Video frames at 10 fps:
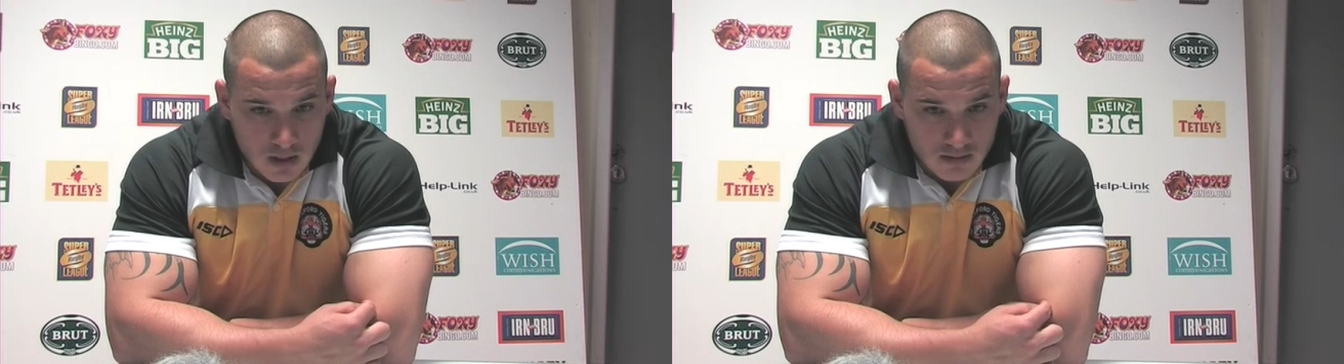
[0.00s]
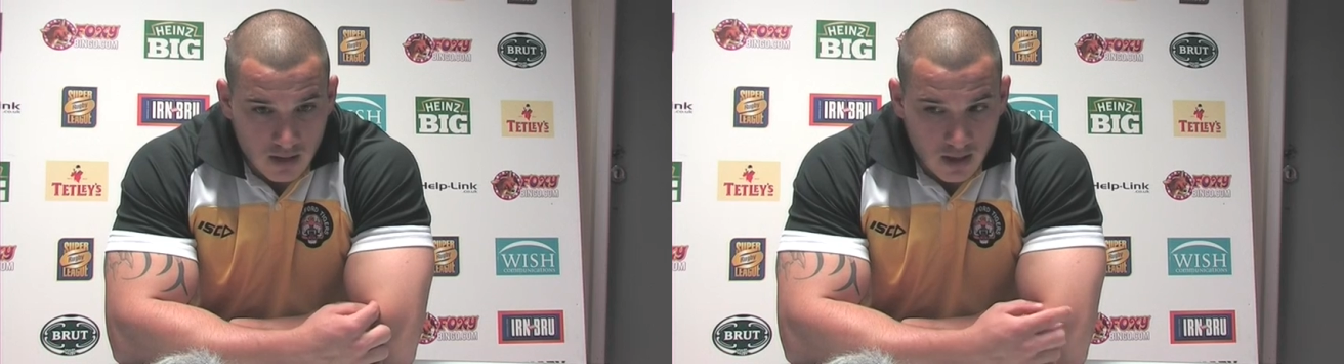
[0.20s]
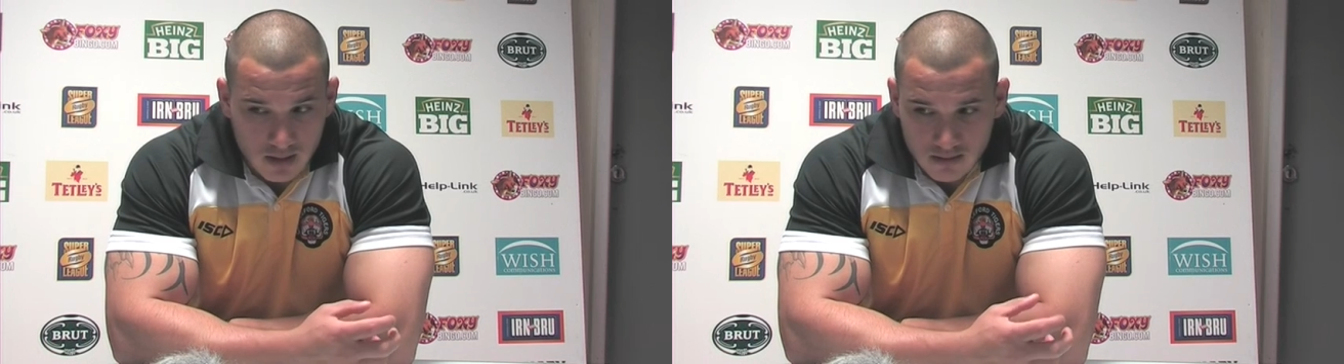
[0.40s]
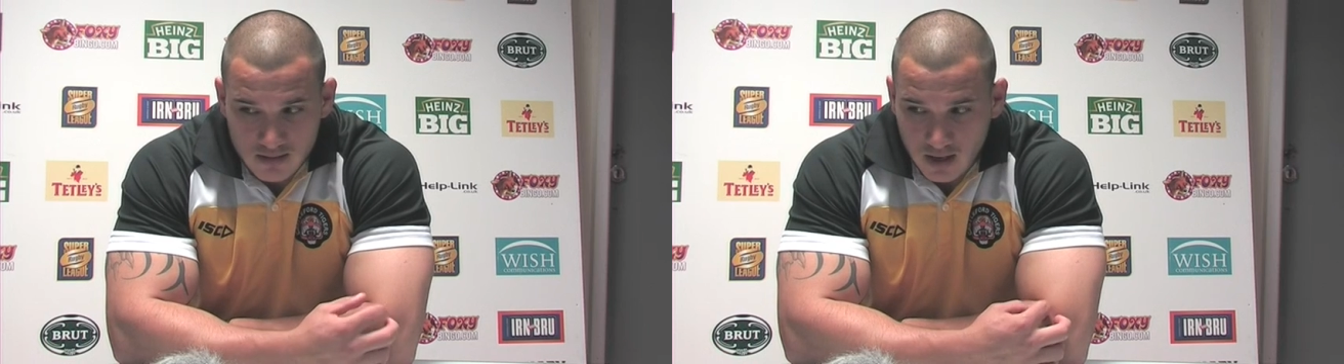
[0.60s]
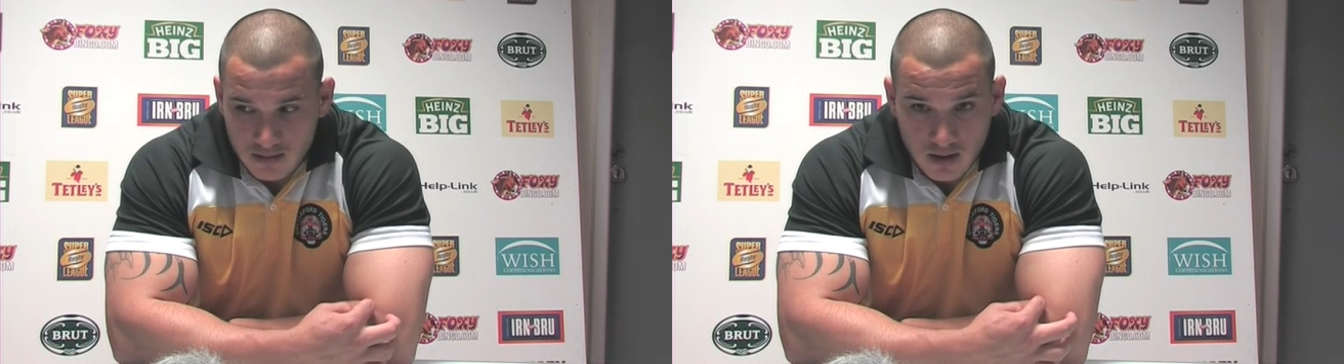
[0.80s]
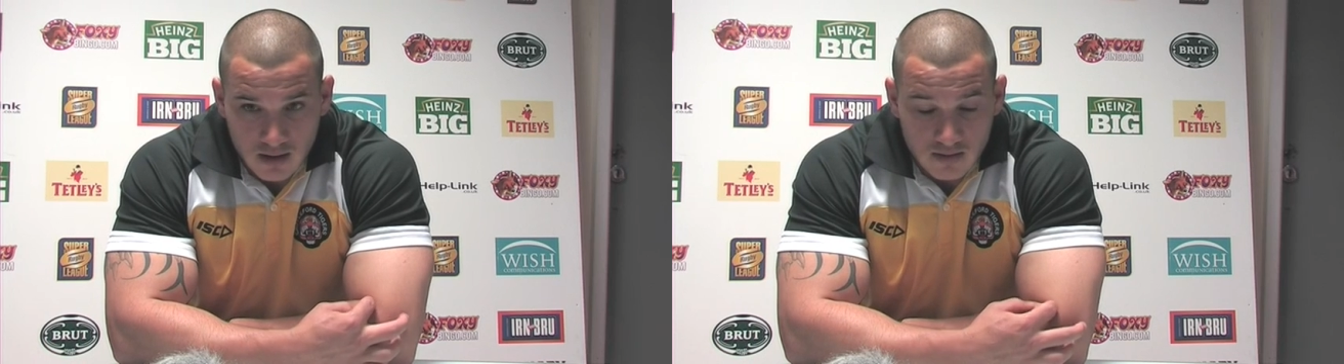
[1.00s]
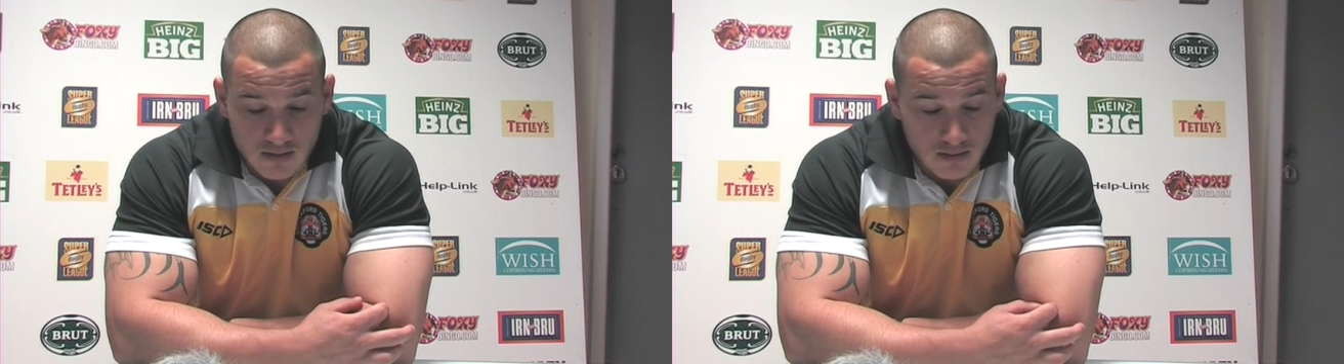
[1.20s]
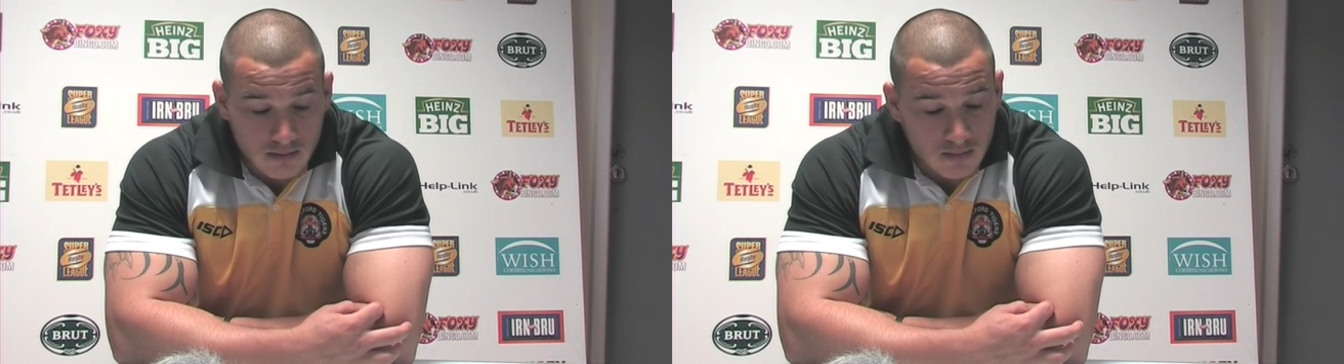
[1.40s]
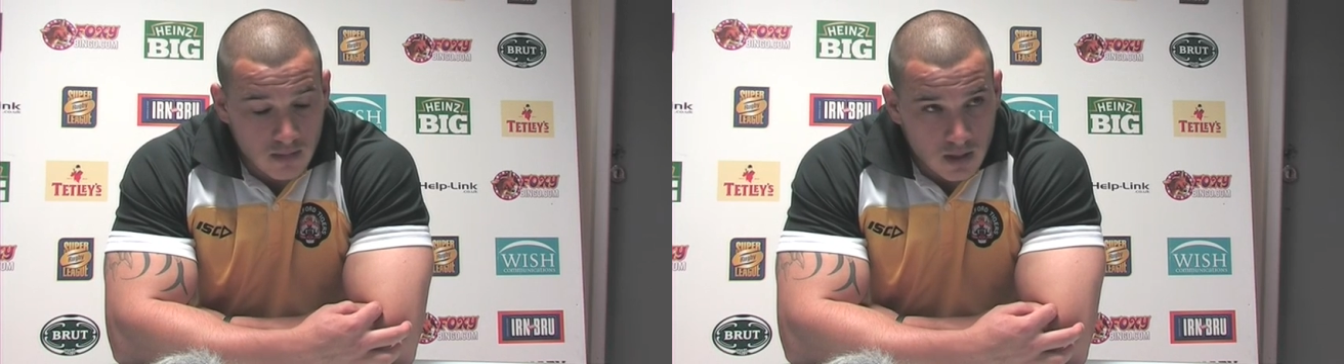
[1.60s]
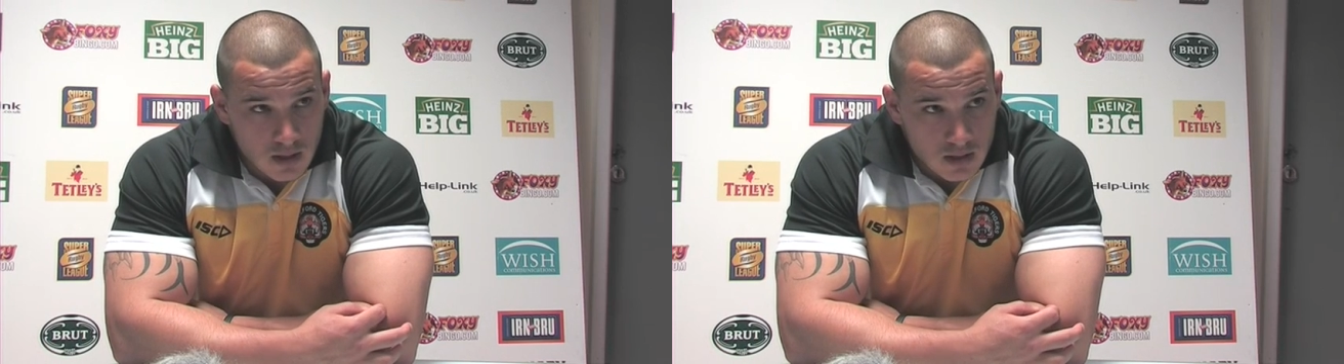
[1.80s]
tackling techniques and
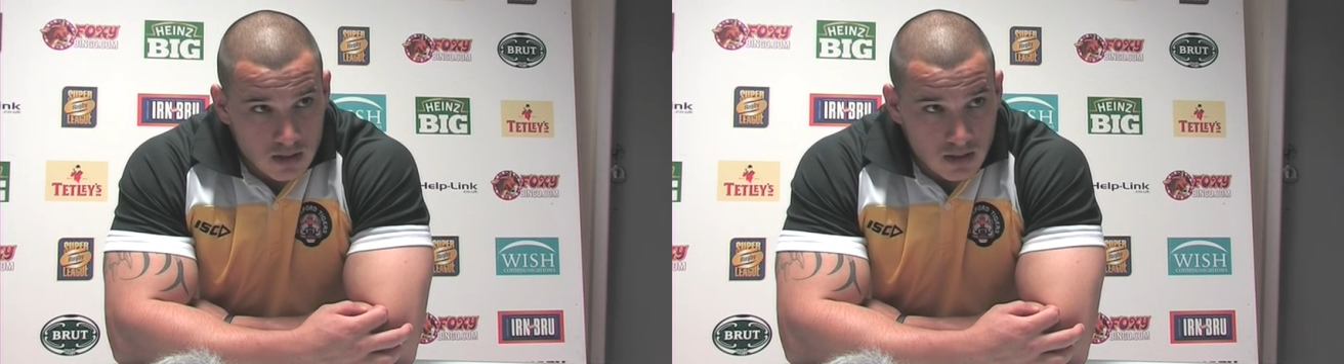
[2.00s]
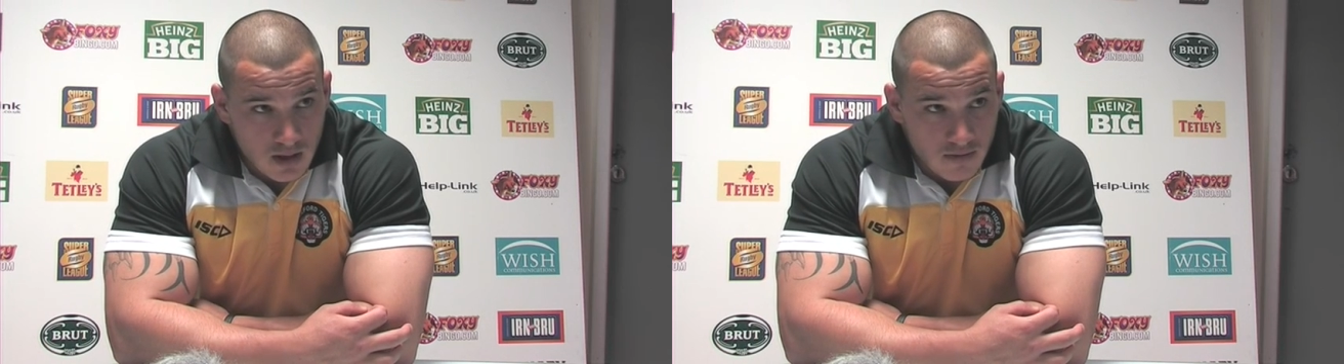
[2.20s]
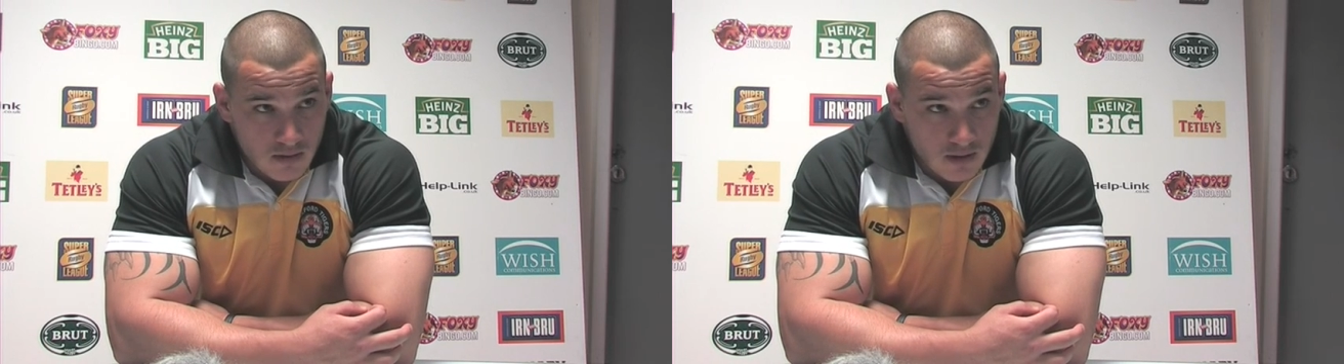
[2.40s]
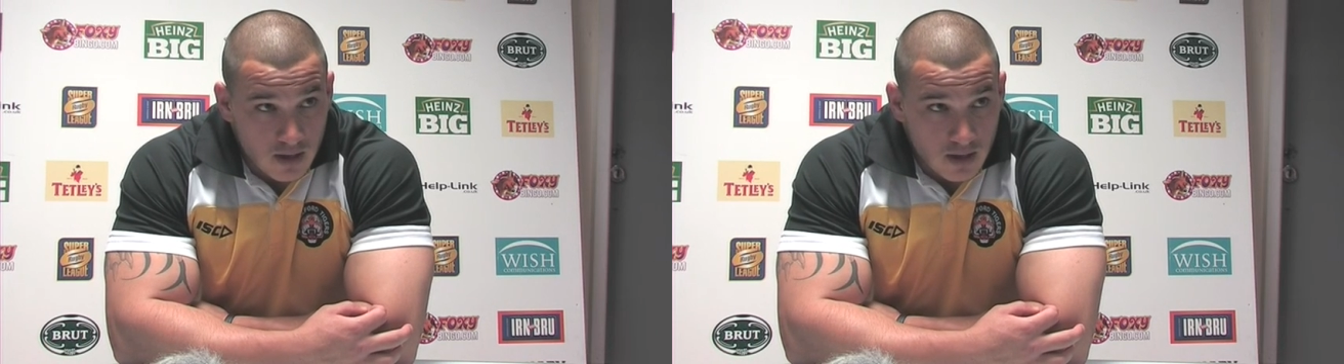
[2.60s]
stuff like